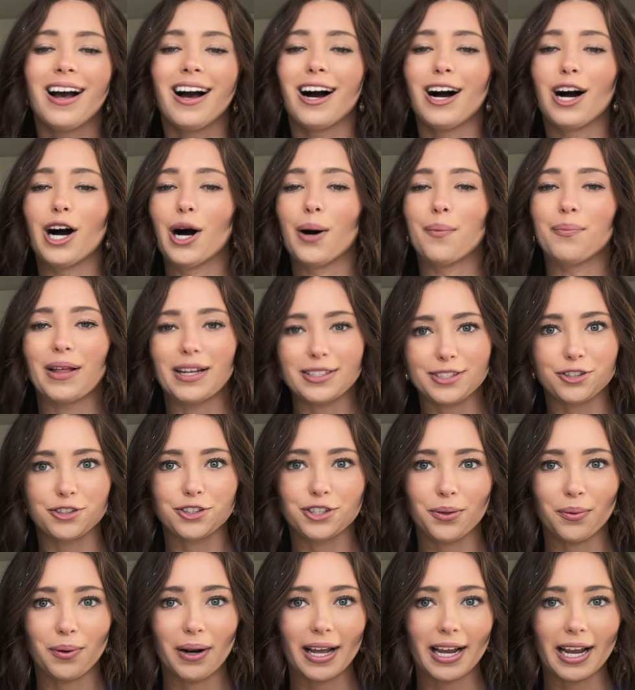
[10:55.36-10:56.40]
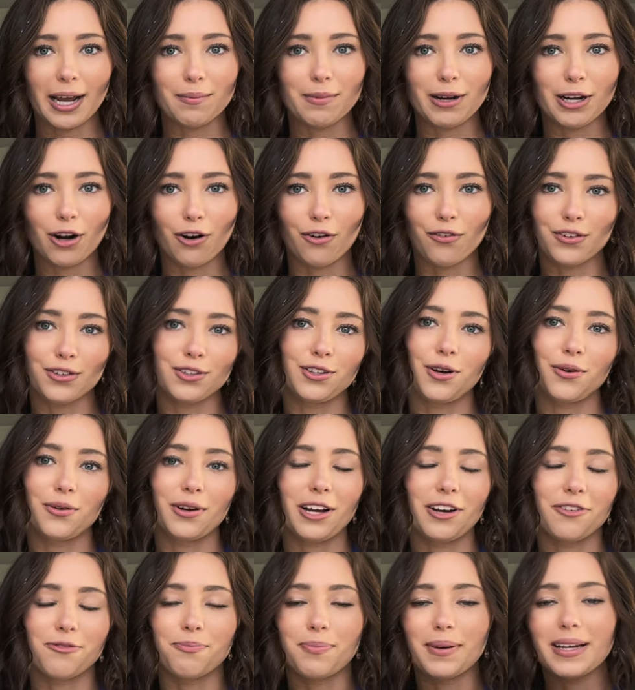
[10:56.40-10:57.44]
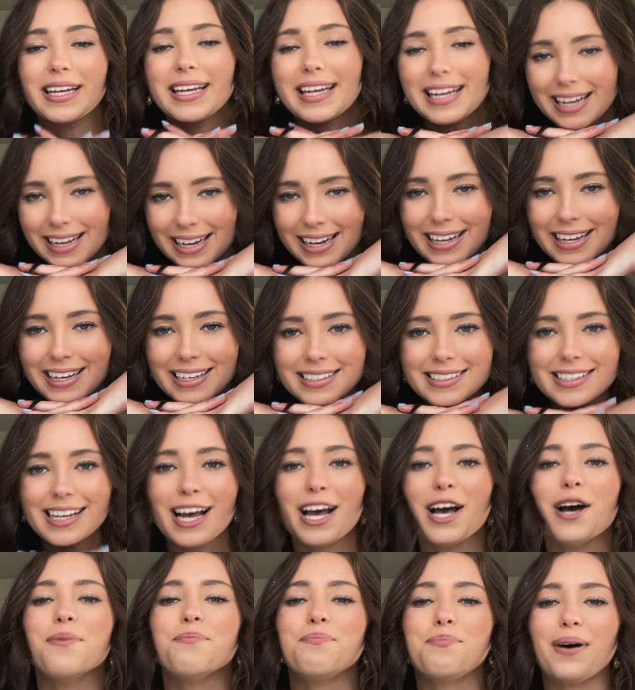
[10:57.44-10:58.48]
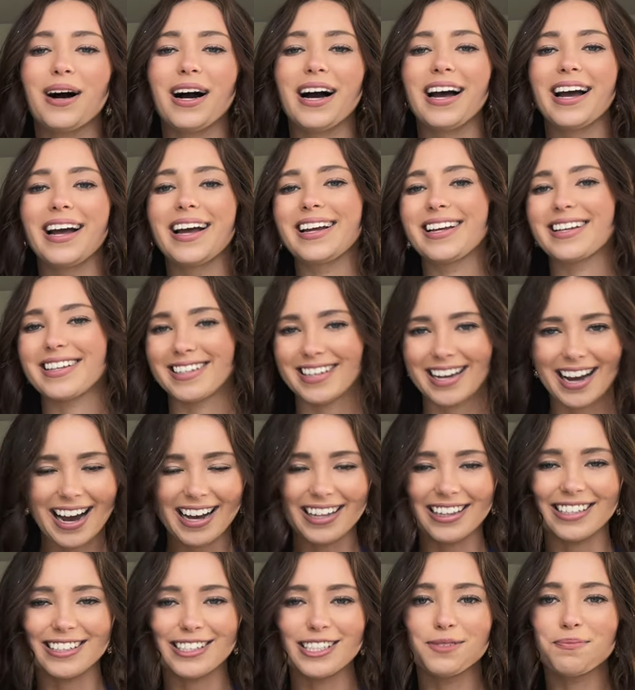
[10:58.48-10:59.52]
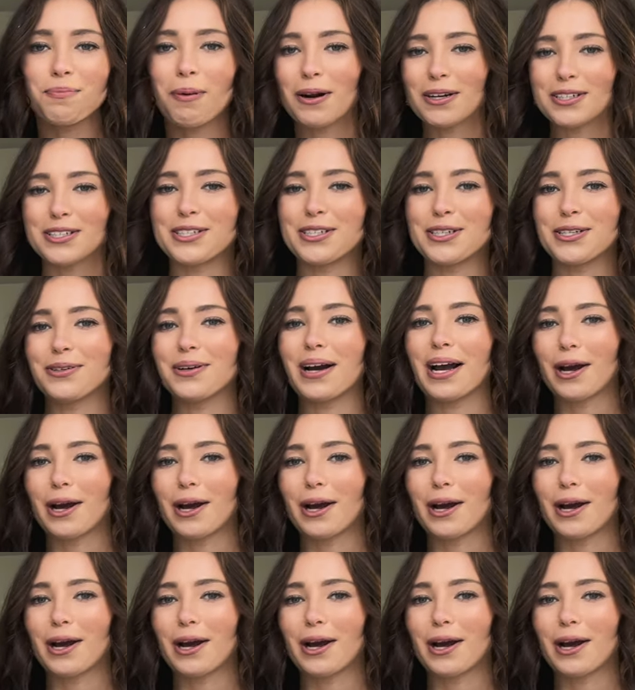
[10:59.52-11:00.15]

That's usually when I get my overload of bikinis. But yeah, this is part 2.